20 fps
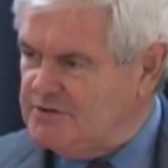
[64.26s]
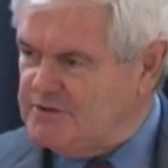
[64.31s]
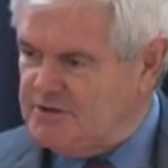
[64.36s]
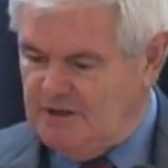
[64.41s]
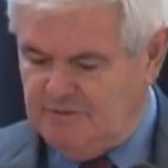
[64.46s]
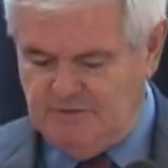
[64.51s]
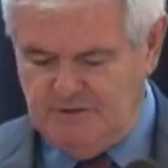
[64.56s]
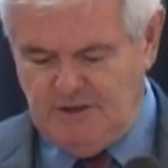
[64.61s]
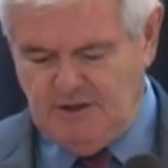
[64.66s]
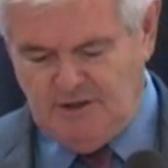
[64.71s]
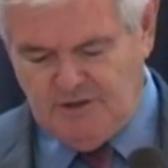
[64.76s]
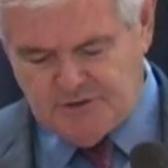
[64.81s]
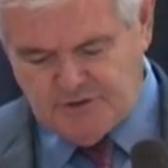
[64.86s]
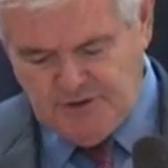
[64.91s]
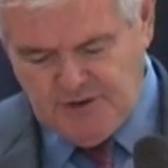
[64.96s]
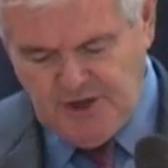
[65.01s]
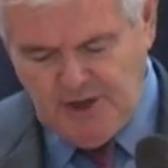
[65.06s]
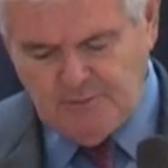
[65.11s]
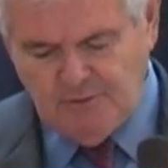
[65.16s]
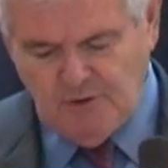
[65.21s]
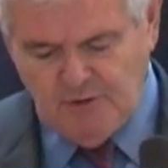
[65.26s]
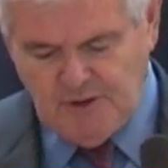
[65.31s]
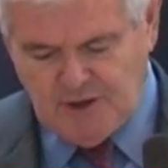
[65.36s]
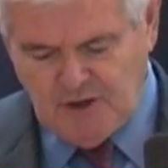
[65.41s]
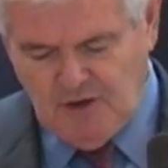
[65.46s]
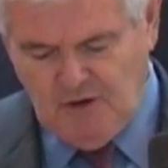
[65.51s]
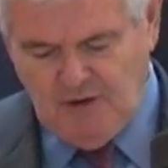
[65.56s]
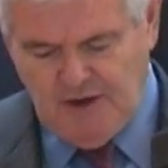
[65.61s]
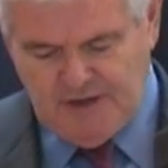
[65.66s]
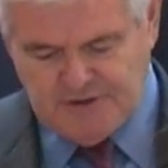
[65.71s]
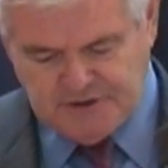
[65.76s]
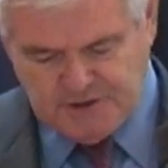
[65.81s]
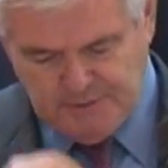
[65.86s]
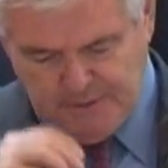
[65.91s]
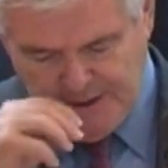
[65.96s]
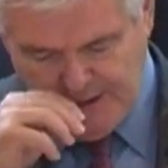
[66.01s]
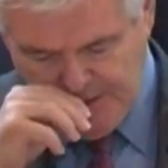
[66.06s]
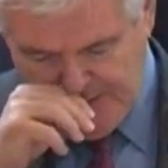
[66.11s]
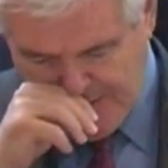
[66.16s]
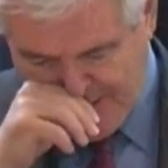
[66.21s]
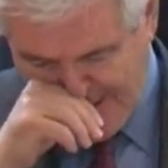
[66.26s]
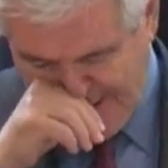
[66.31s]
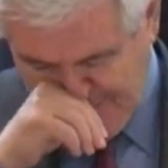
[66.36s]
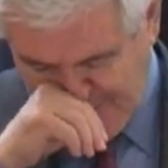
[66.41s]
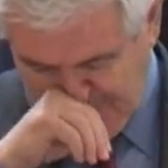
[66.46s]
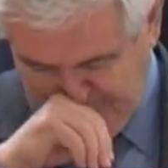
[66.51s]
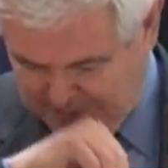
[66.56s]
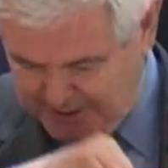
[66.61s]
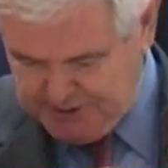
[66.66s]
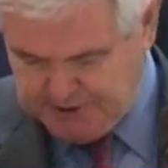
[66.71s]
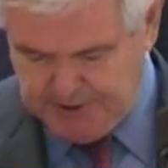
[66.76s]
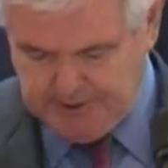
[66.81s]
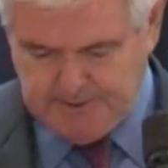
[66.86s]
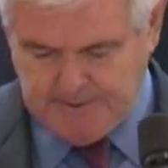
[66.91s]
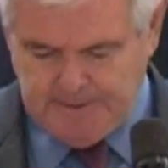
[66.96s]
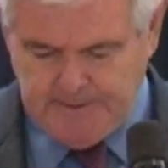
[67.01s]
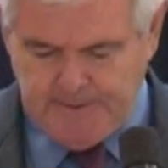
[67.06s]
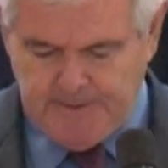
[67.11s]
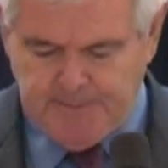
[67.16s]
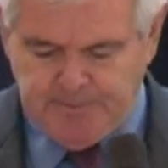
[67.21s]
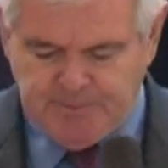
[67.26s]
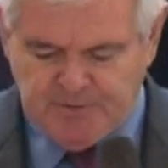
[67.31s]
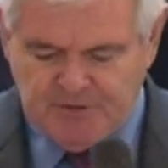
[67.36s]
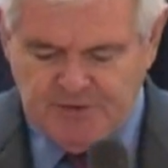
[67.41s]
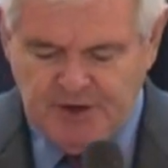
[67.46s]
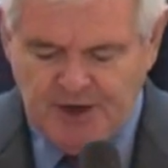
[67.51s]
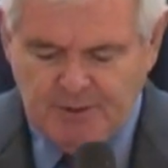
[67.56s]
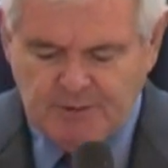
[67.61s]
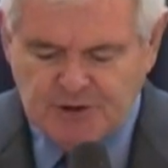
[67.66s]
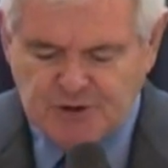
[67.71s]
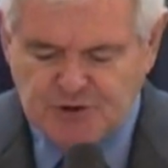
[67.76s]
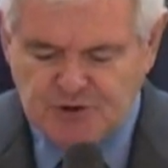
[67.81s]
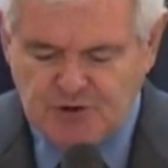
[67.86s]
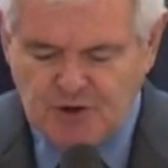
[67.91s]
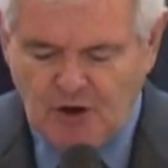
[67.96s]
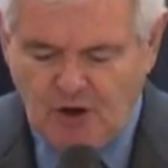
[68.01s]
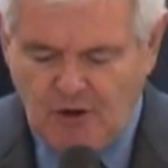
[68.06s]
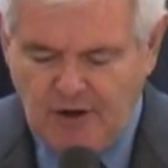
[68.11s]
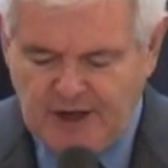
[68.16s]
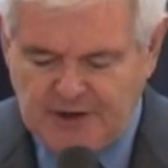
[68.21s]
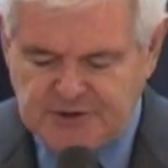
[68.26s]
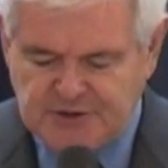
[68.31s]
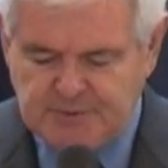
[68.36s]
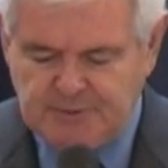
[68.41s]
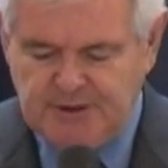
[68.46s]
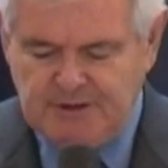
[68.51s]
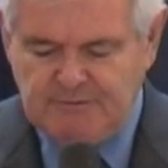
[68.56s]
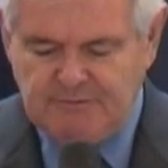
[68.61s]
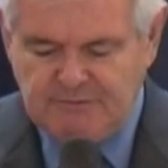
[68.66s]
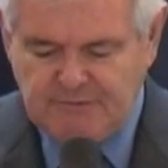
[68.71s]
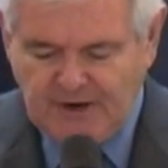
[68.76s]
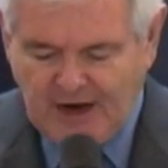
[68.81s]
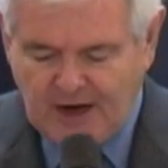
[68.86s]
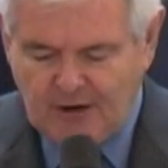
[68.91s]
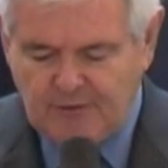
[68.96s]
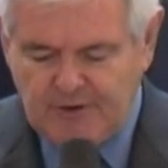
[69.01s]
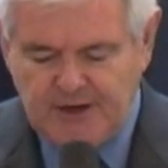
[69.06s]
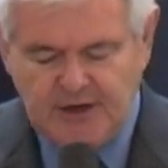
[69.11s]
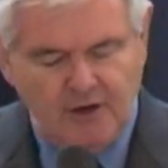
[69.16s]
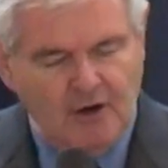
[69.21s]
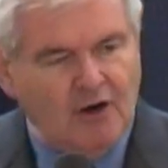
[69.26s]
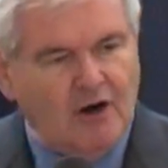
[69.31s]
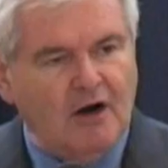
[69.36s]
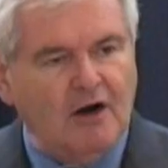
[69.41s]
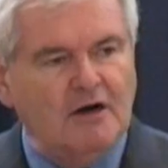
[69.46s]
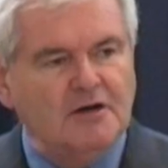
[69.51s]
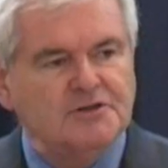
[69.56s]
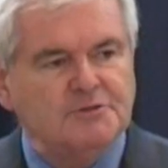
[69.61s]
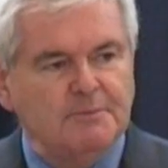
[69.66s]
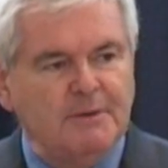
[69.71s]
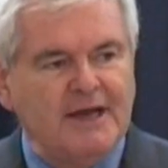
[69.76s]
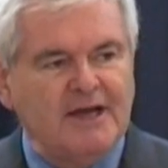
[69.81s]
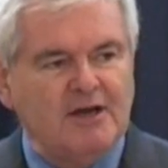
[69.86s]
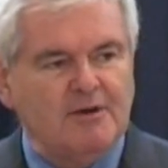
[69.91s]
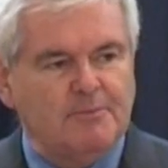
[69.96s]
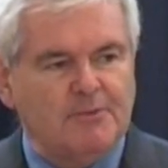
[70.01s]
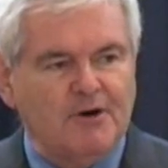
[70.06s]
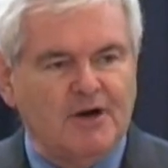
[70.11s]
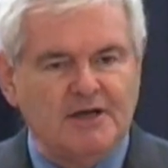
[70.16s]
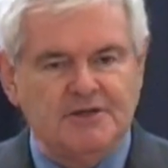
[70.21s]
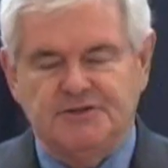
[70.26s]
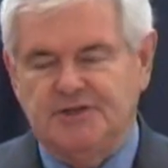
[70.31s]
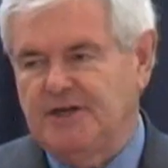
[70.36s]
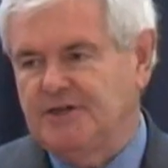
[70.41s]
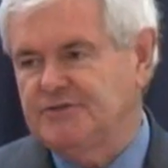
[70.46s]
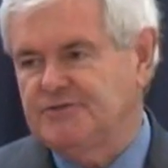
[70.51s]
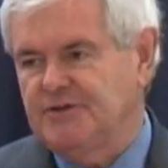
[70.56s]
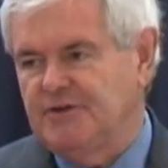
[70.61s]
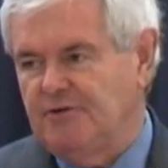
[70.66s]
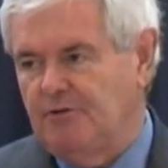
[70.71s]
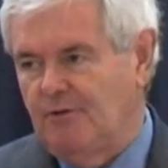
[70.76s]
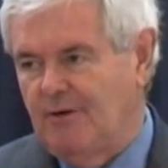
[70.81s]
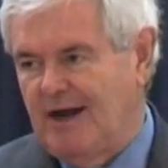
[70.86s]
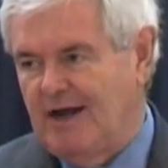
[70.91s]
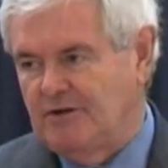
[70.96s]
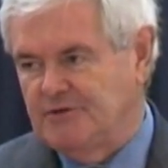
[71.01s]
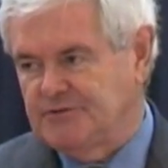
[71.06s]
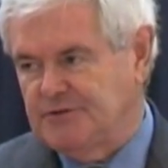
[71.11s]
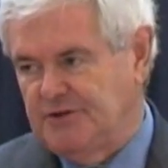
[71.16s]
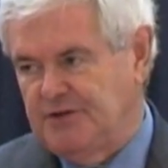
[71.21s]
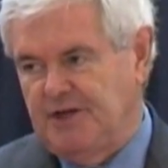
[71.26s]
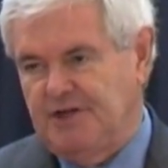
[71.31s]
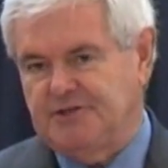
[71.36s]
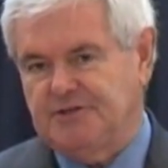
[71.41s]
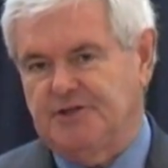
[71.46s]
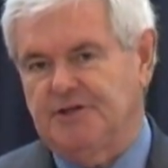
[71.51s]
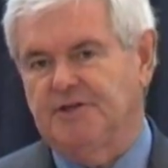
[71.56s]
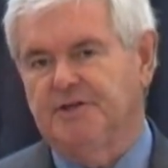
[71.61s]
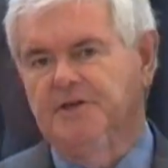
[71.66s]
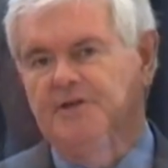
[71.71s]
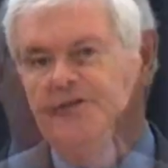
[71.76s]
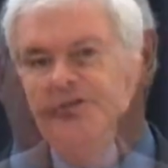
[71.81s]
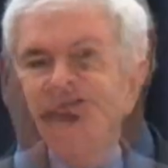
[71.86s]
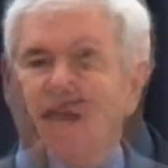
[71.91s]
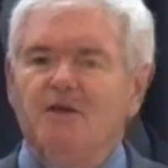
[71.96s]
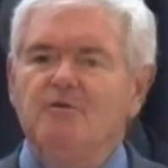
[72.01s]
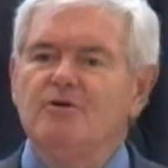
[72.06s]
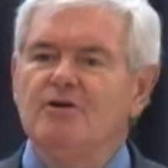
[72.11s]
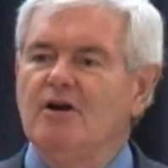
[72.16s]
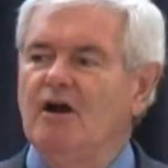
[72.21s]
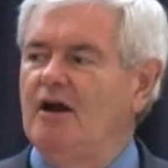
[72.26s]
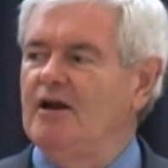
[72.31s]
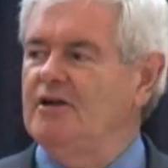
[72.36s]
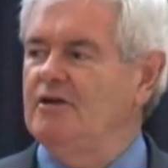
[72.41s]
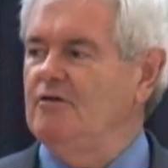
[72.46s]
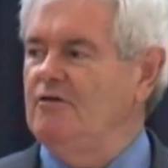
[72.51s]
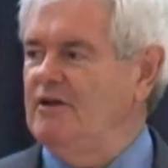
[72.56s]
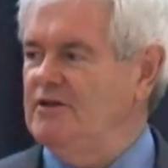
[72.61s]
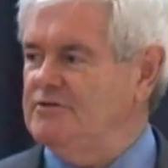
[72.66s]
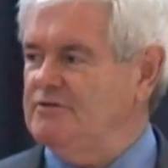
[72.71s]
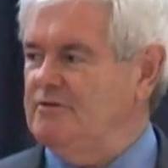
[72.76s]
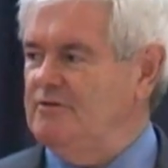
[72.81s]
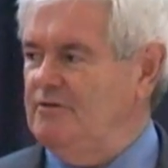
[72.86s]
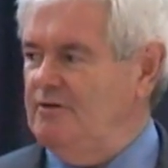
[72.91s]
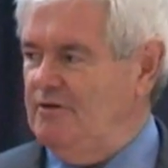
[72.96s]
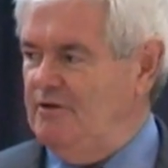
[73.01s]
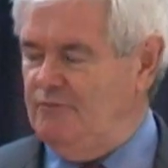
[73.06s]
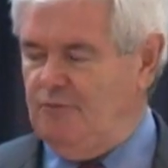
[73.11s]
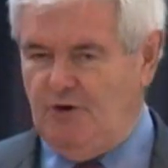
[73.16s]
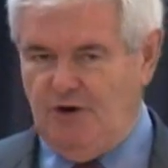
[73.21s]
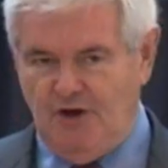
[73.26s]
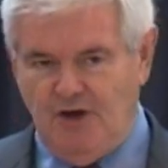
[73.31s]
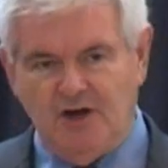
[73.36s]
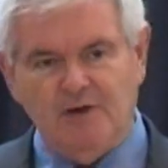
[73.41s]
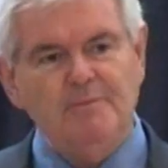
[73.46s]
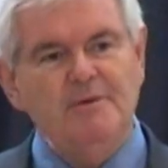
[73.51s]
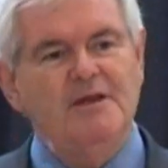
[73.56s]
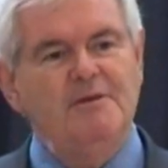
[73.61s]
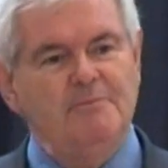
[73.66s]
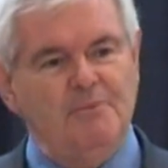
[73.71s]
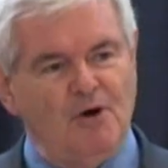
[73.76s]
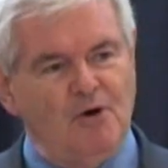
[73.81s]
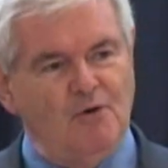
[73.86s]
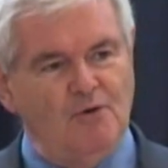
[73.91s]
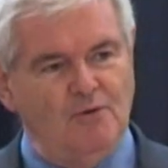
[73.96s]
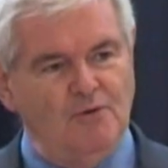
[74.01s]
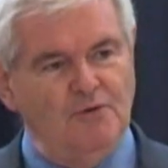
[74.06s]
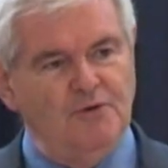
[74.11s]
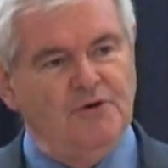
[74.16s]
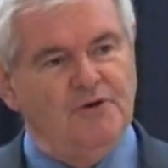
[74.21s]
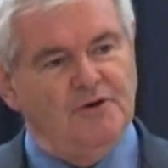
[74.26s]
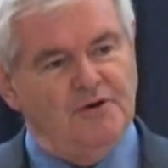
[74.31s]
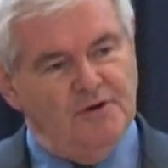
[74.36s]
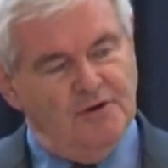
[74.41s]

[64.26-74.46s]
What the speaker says: itself. So the number 1 goal has to be a new capital budget. The number 2 goal has to be very large mega projects that arouse the nation. I would argue, if we're going to be bold,